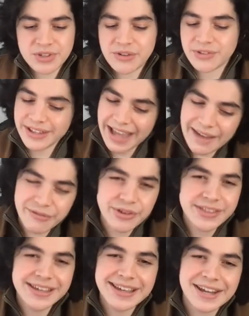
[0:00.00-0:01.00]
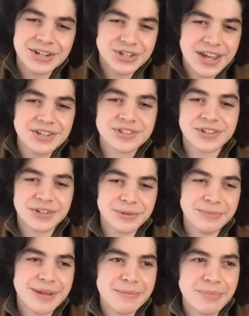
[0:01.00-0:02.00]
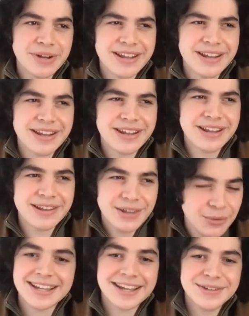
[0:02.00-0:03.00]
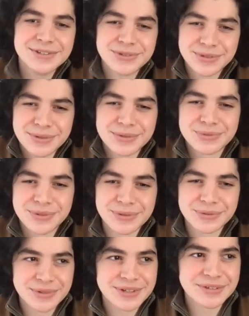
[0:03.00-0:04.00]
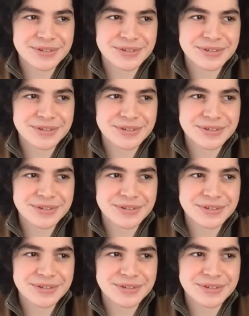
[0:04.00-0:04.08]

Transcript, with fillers: up in general like everything kind of changed a little bit but you know once i got used to it it was